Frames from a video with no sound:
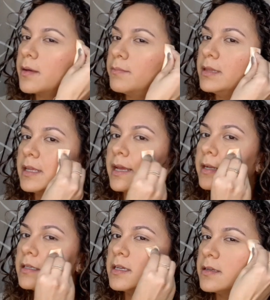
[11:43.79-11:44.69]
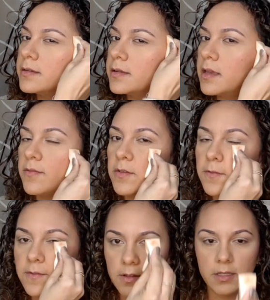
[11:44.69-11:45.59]
blend if you
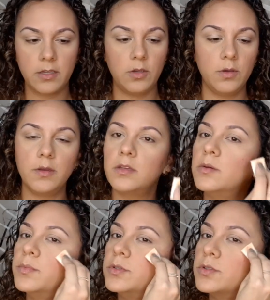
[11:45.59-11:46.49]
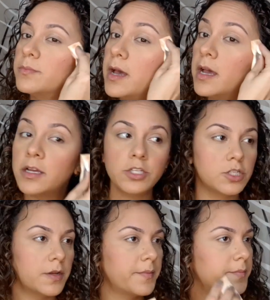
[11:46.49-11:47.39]
feel that you put too much.